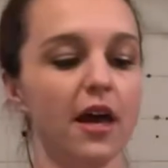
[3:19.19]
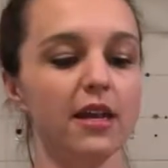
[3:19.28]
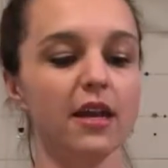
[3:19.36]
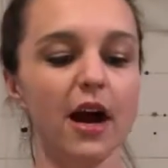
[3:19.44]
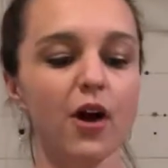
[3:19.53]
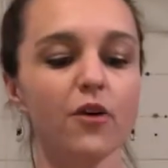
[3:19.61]

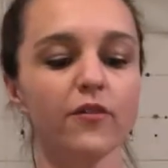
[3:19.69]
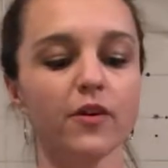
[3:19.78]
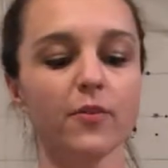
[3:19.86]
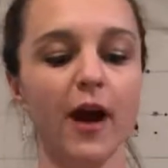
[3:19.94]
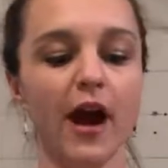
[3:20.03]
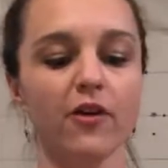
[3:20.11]
Not
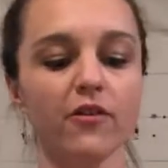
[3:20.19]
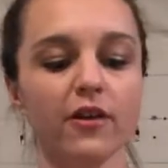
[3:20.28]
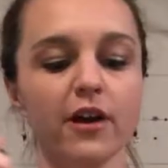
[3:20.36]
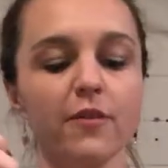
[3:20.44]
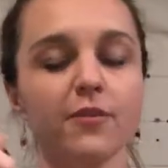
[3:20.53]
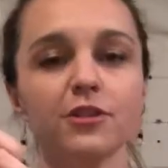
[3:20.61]

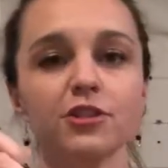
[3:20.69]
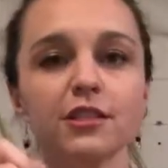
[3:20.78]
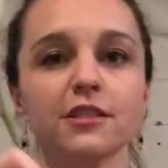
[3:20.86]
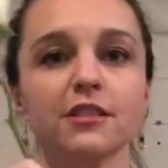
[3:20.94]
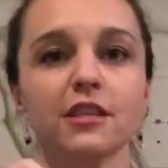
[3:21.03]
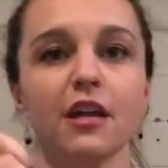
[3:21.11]
overpowering, but
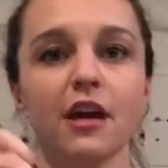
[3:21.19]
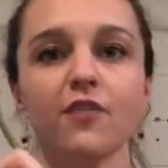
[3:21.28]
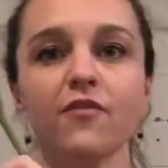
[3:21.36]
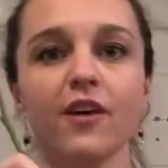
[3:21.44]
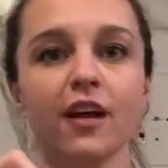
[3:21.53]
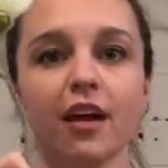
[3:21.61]
just
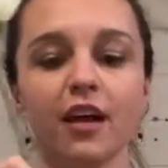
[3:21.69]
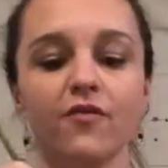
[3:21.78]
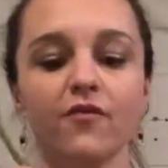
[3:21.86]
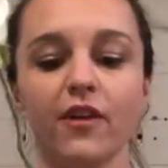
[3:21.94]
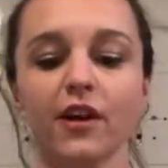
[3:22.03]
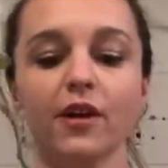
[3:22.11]
enough.
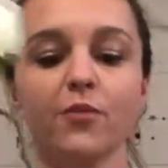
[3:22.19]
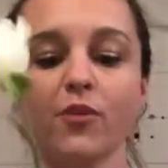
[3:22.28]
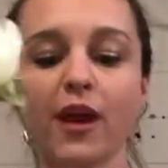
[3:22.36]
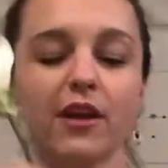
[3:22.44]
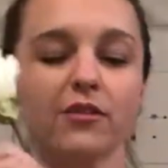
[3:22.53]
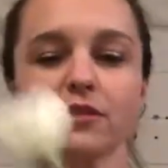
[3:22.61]
Again, very
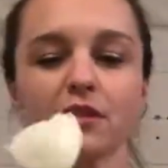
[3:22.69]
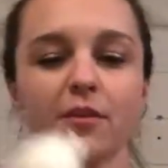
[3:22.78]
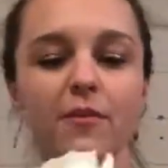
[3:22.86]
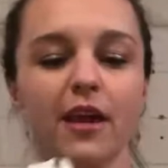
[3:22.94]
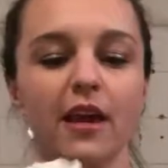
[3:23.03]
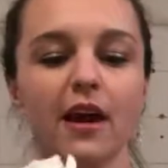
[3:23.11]
bridal to
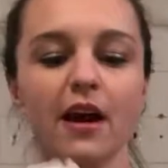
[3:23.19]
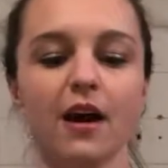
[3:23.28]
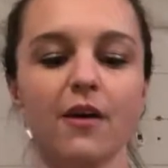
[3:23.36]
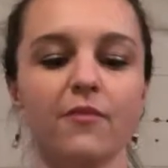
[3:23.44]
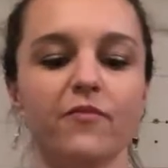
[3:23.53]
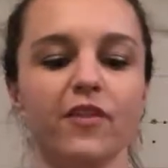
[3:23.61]
me,
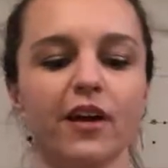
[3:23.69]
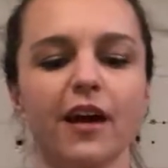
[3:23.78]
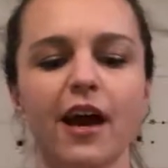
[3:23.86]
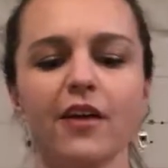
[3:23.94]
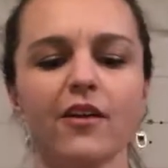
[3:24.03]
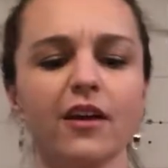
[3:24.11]

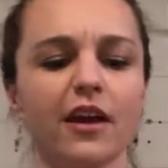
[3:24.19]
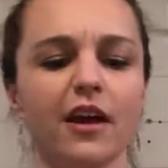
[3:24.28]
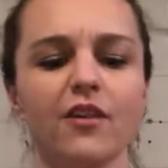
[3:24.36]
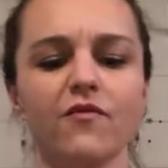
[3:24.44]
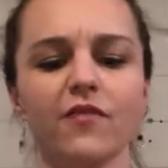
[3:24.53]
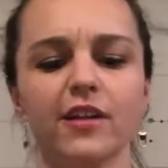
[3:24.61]
very elegant
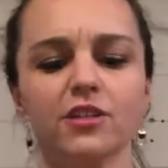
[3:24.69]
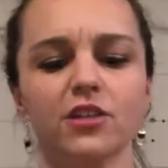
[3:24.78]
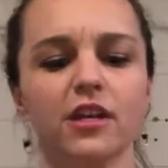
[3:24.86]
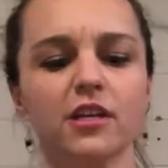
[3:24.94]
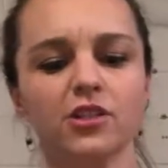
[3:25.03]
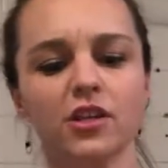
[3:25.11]
and
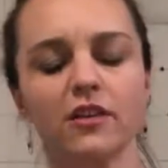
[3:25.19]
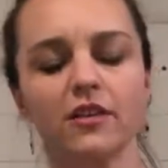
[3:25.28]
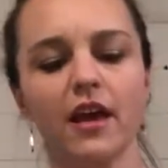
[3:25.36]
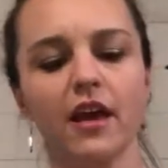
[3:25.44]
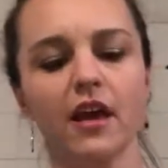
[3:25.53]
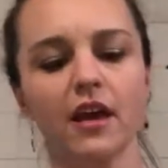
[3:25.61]
vintage, and
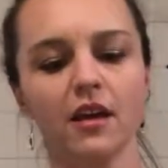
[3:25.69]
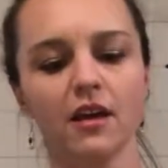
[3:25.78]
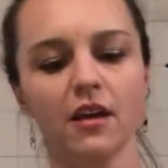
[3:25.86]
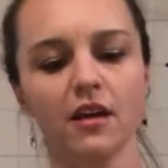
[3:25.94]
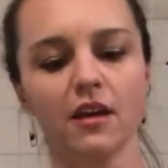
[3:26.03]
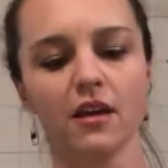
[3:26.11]
they
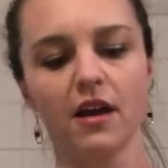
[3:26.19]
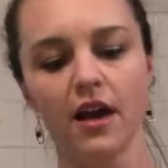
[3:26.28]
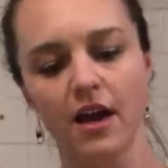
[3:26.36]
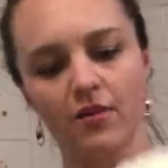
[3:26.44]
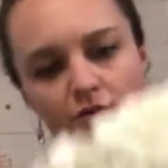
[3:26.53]
add